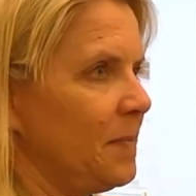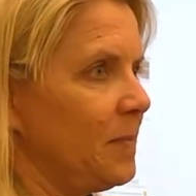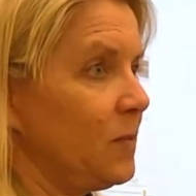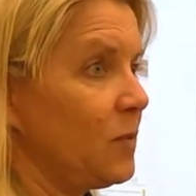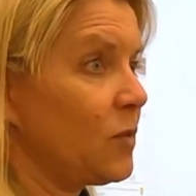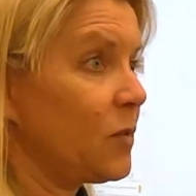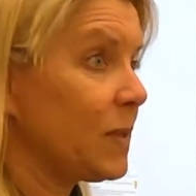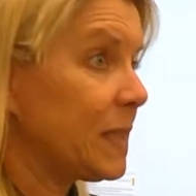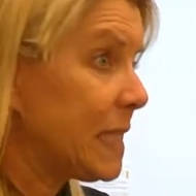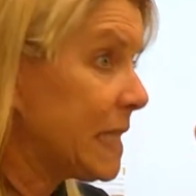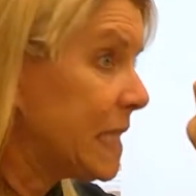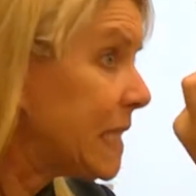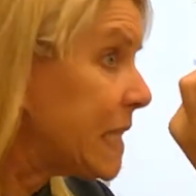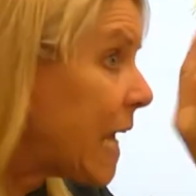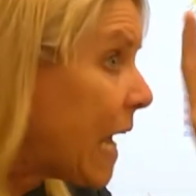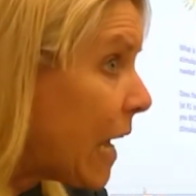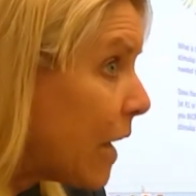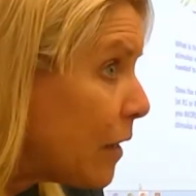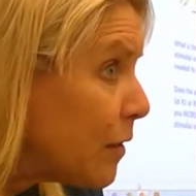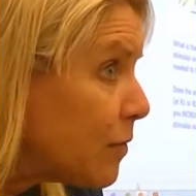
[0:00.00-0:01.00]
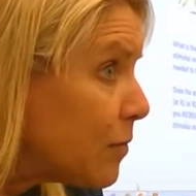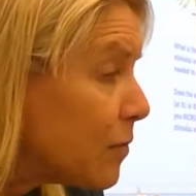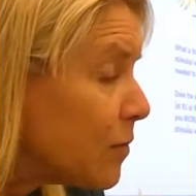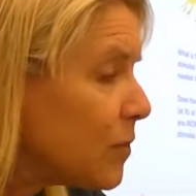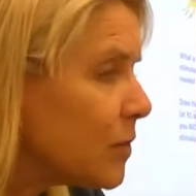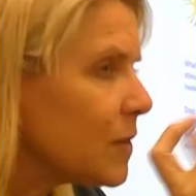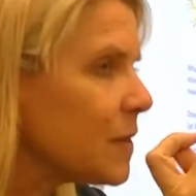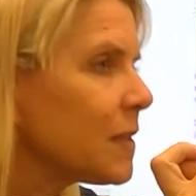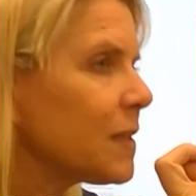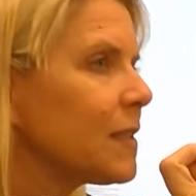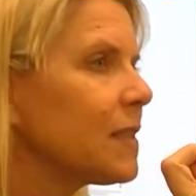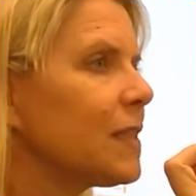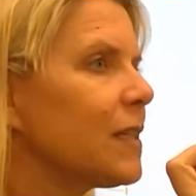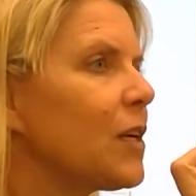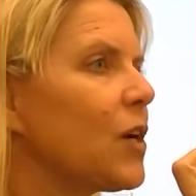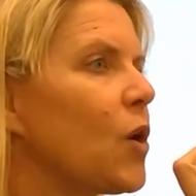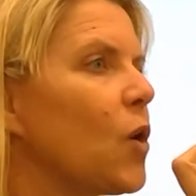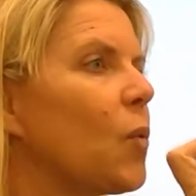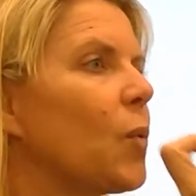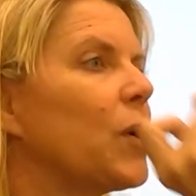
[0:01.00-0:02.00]
so it's safe,
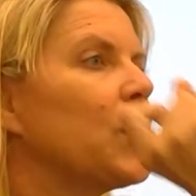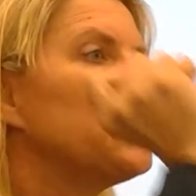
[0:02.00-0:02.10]
where